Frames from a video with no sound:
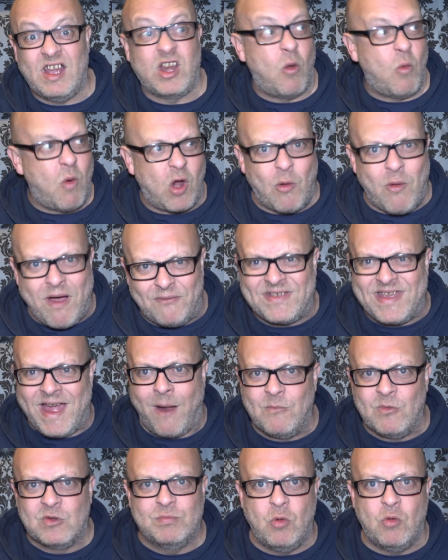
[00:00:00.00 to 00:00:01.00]
and I want to have
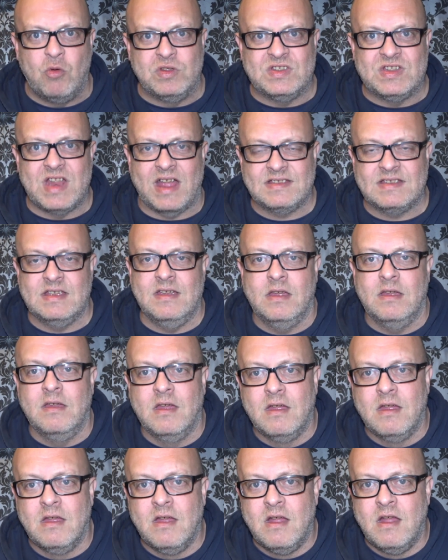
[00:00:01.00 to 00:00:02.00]
cameras pointing at it.
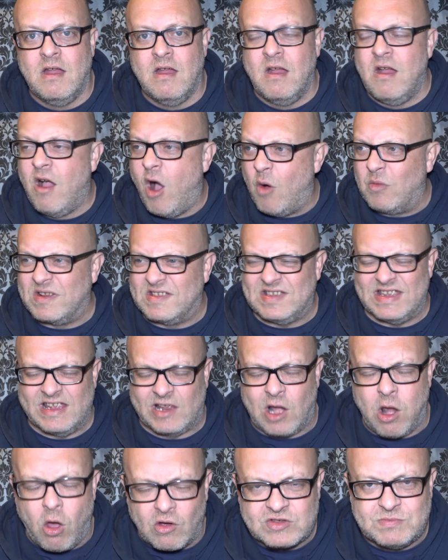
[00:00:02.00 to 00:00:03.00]
I want to see
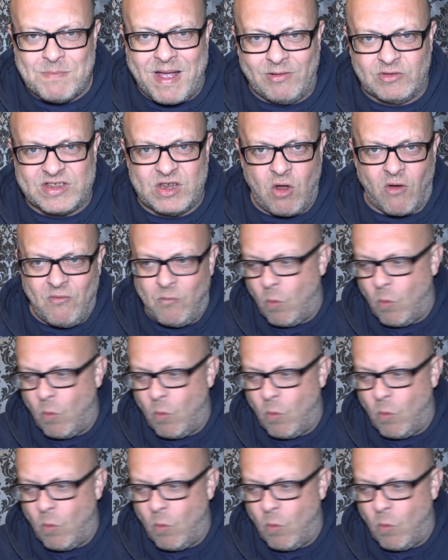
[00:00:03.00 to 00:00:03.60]
clocks melting off